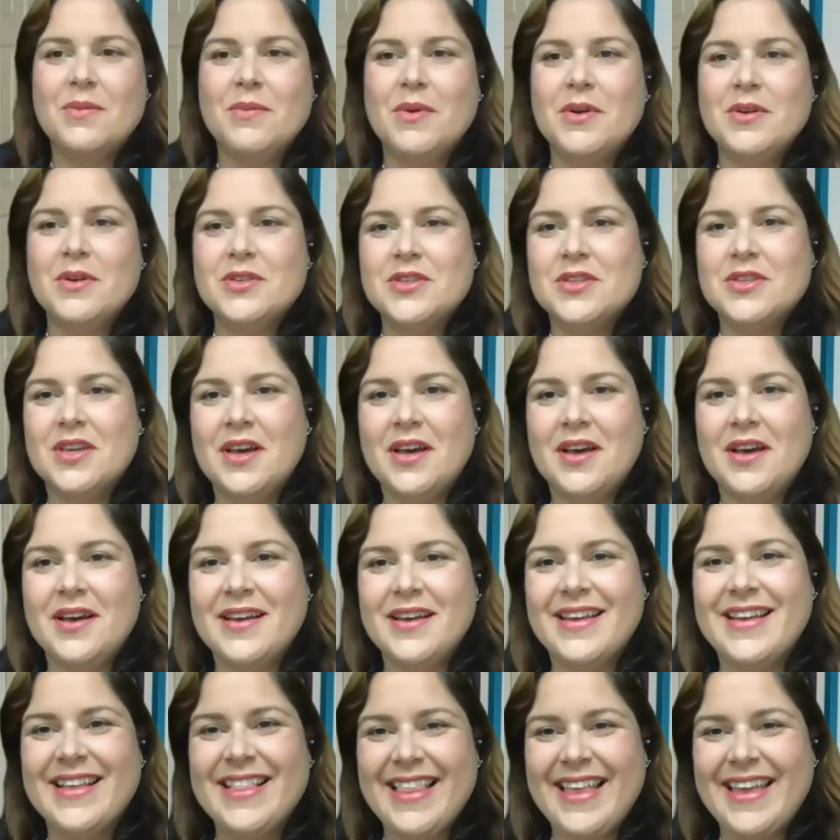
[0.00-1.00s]
much,
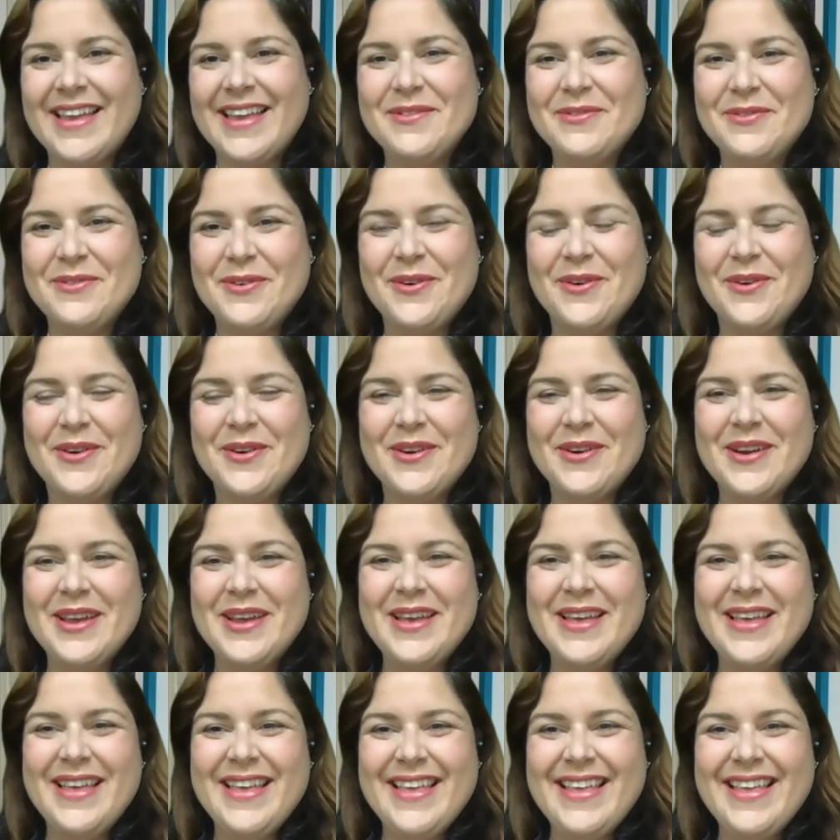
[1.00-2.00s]
Glenn, for
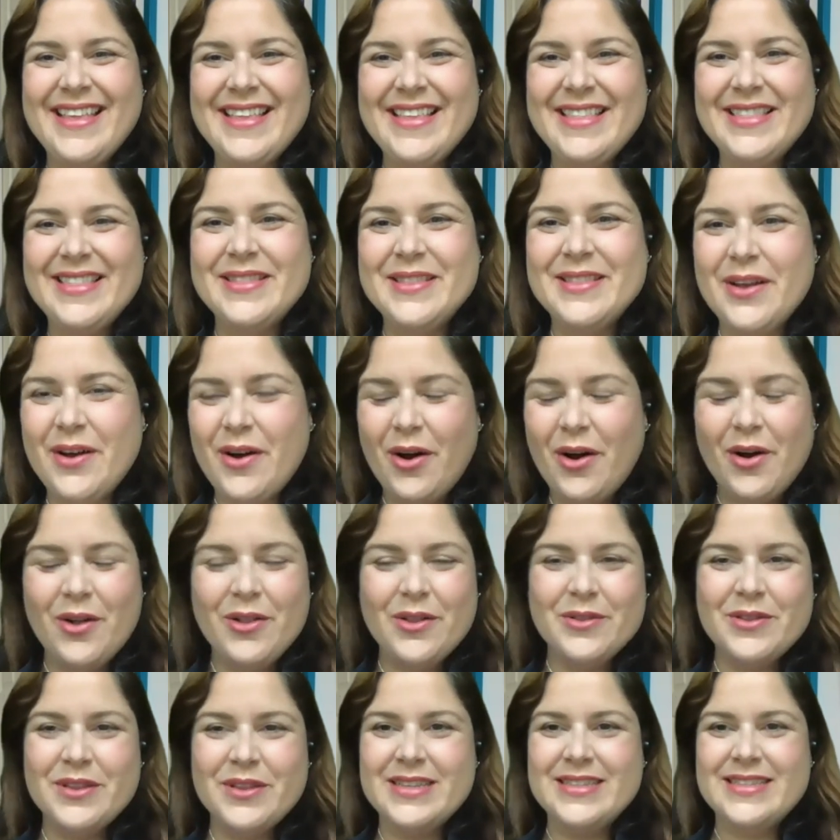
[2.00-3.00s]
all
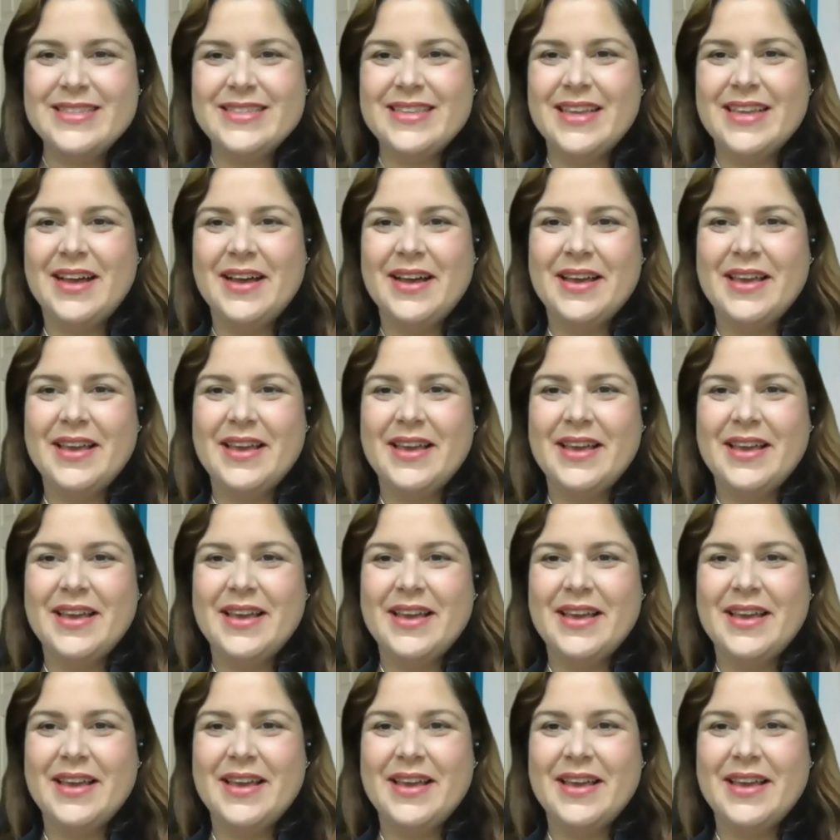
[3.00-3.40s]
of this